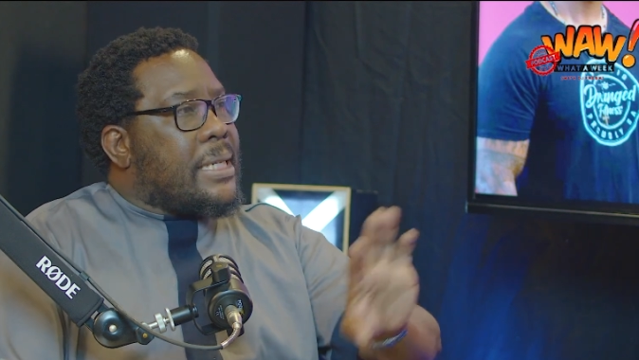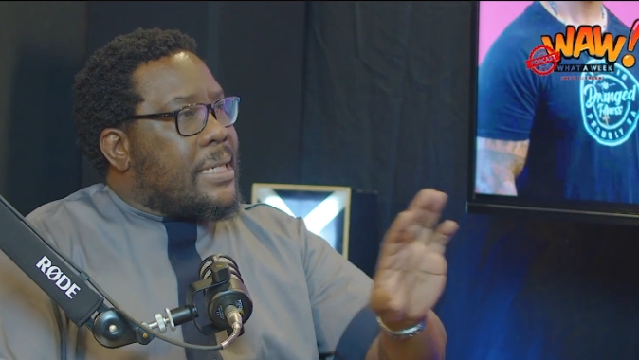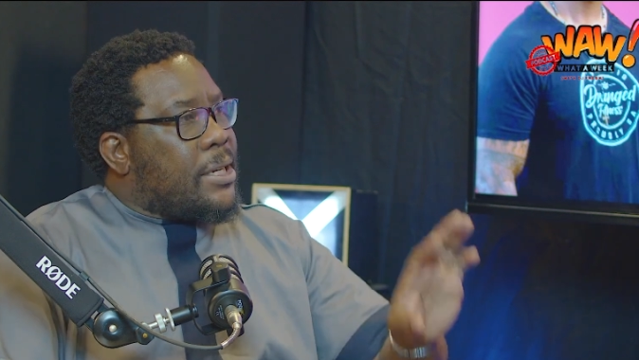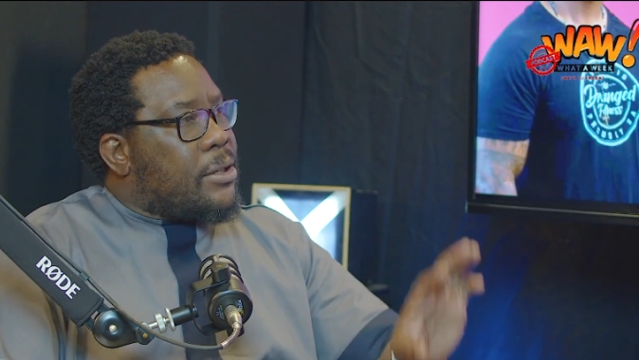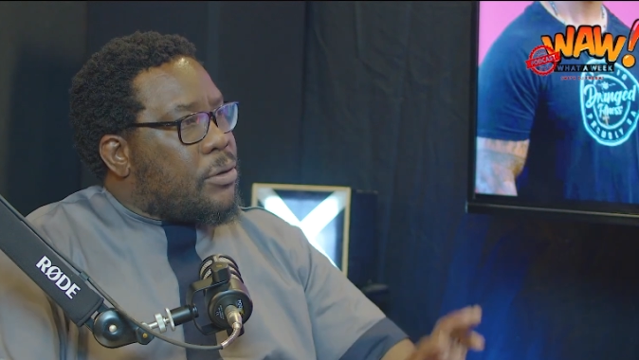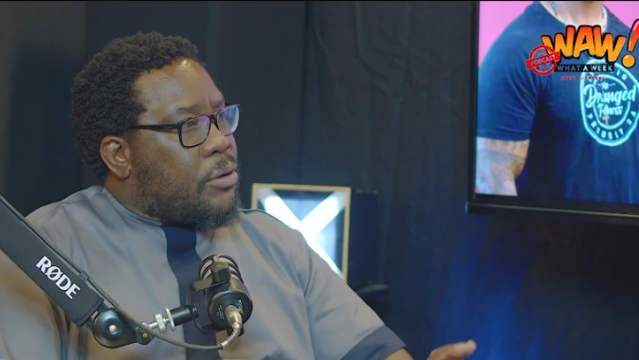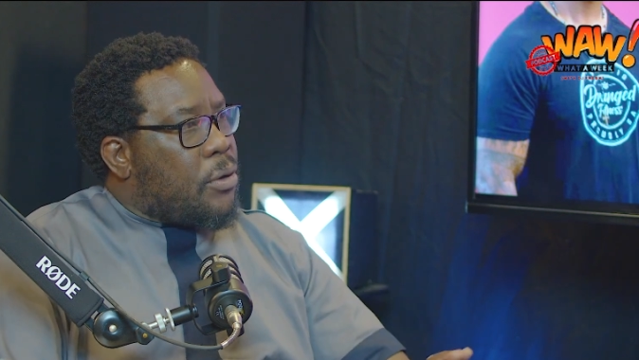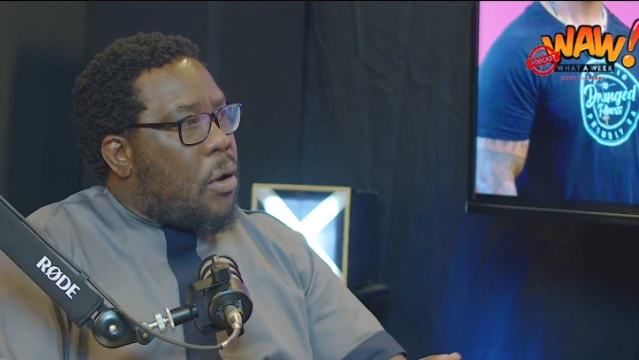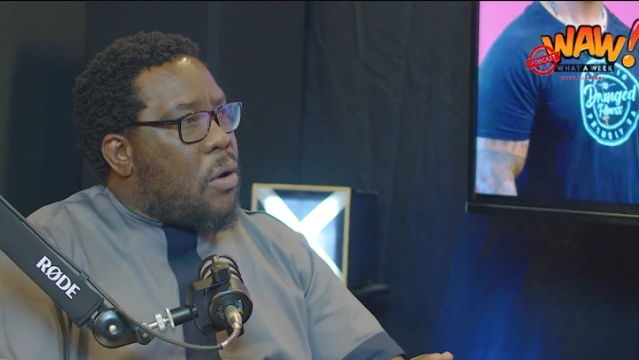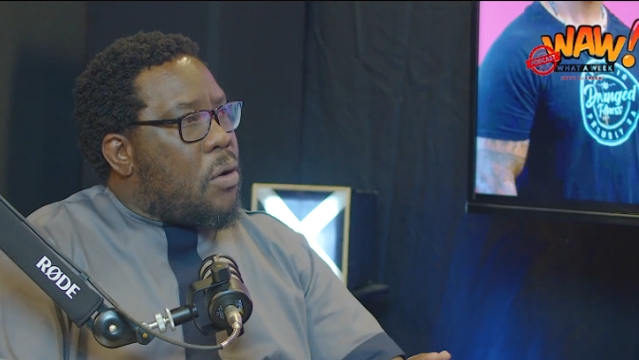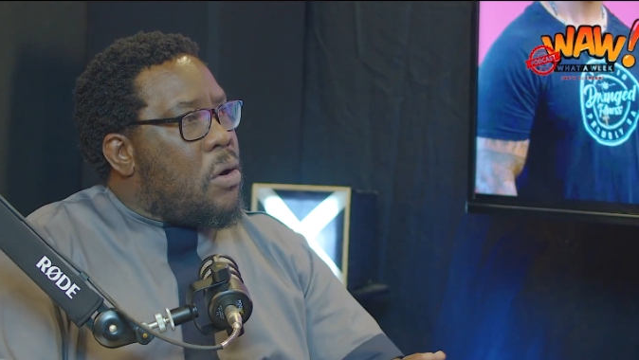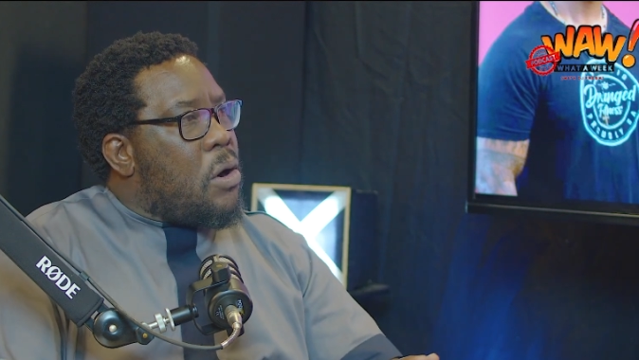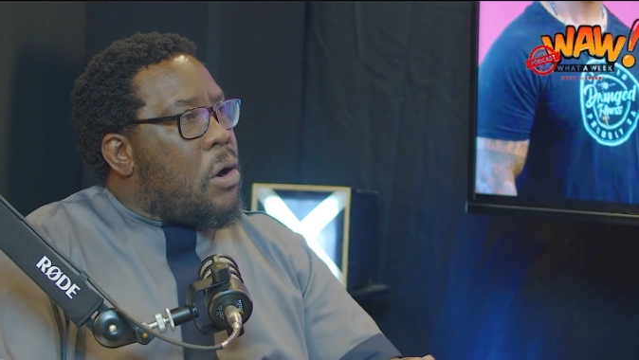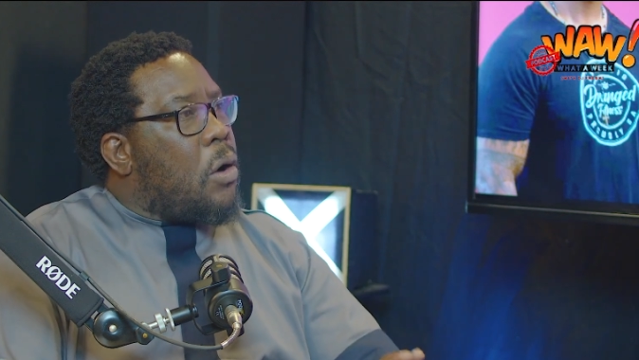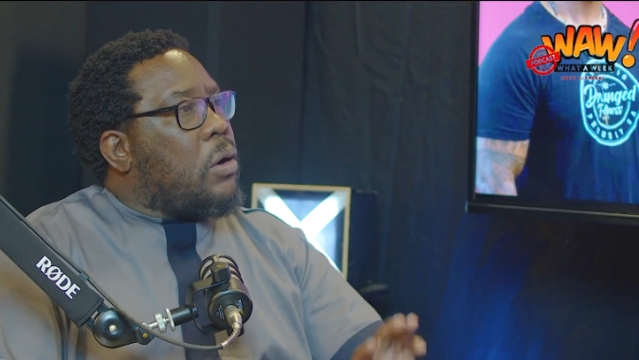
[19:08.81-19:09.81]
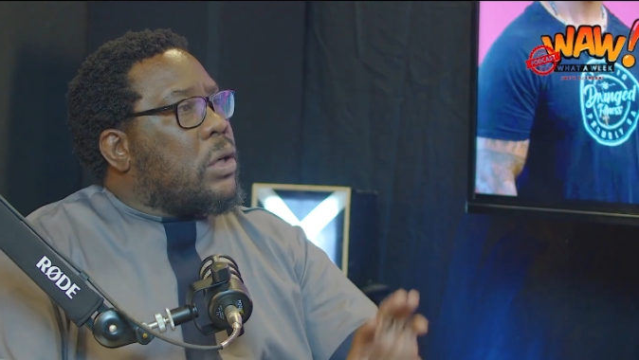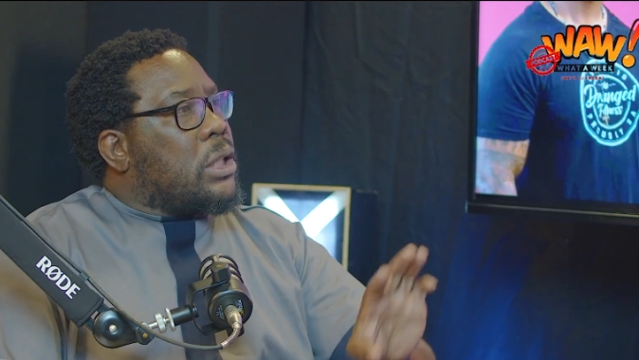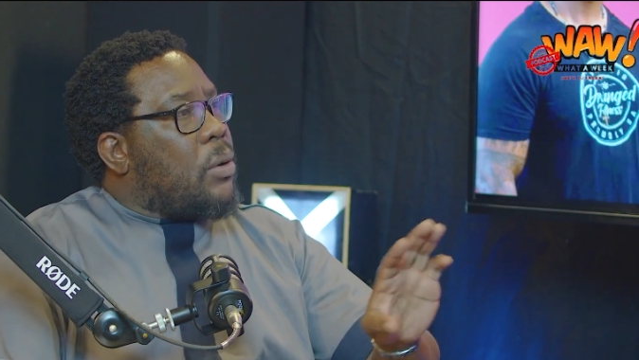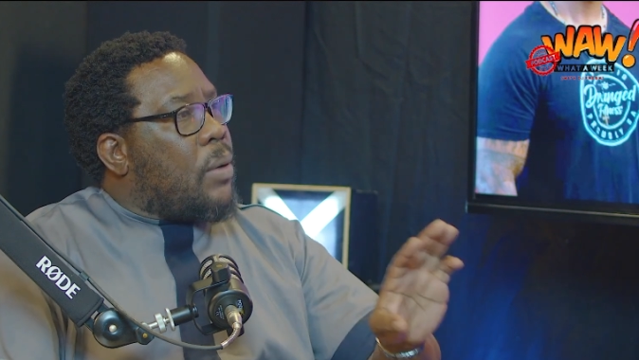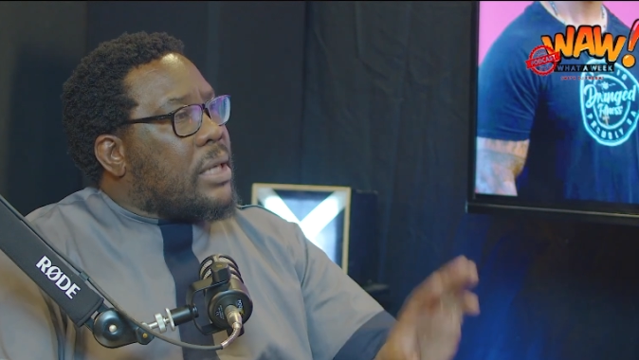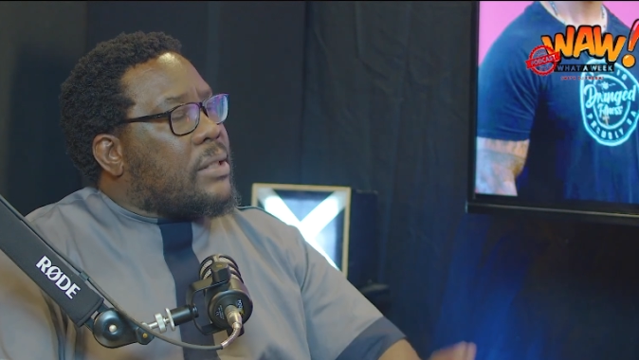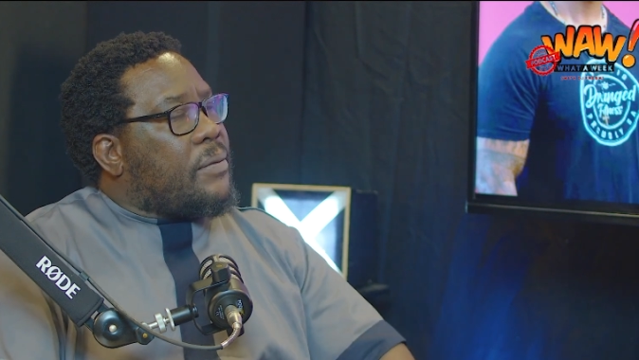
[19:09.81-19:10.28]
did wrong or
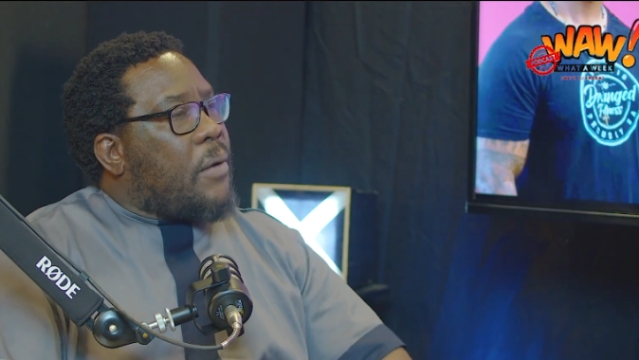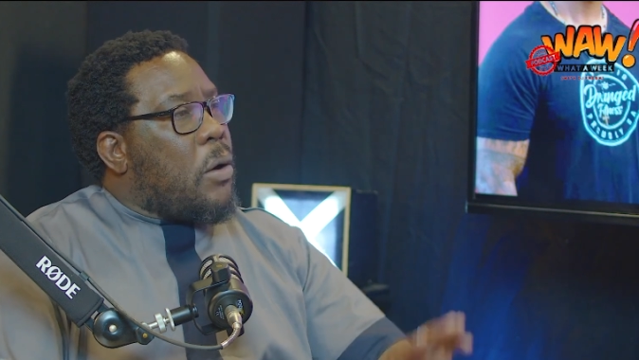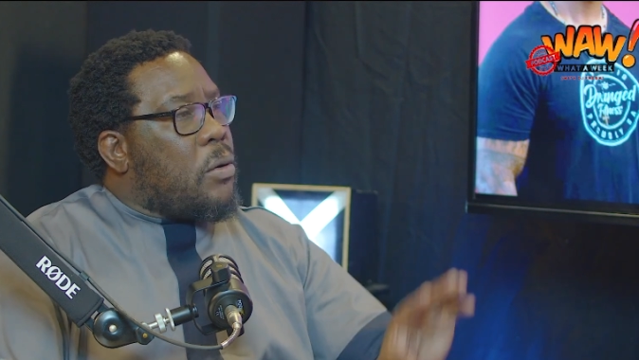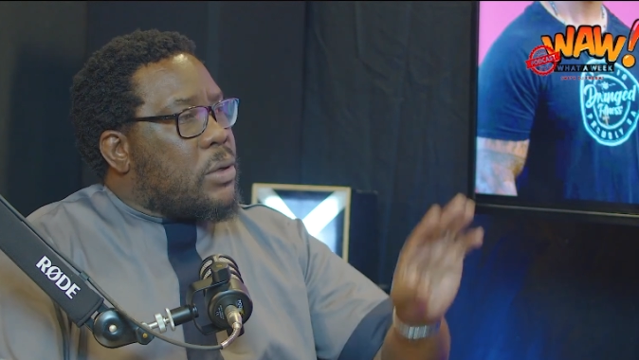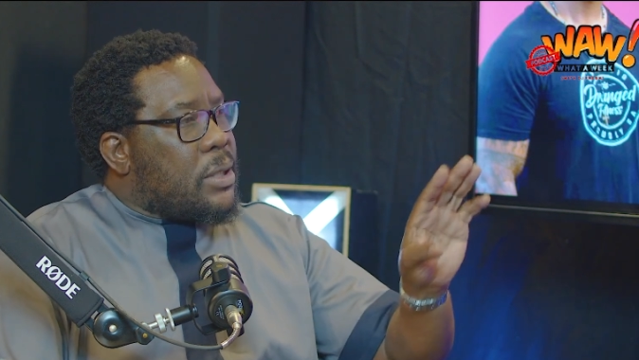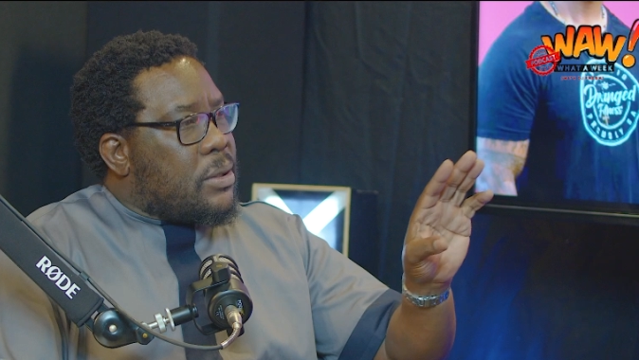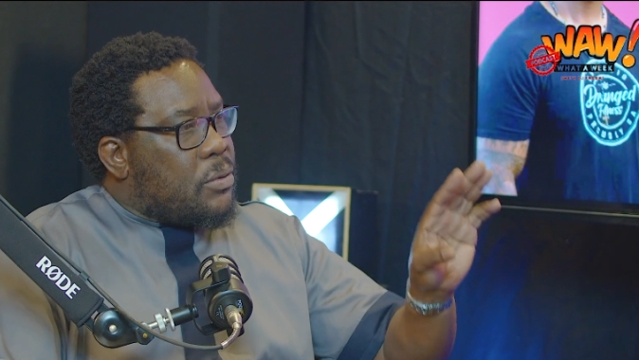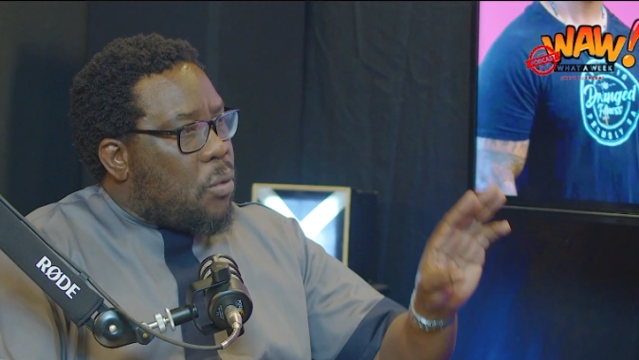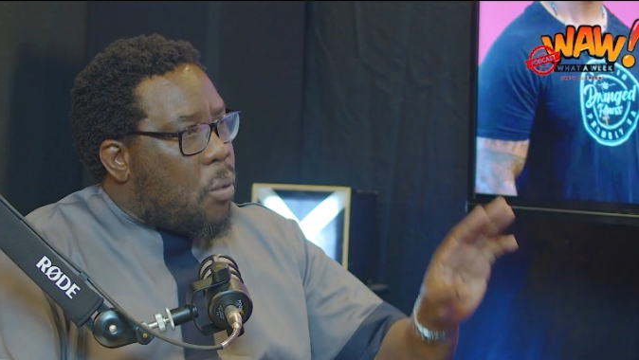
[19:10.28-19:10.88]
she was found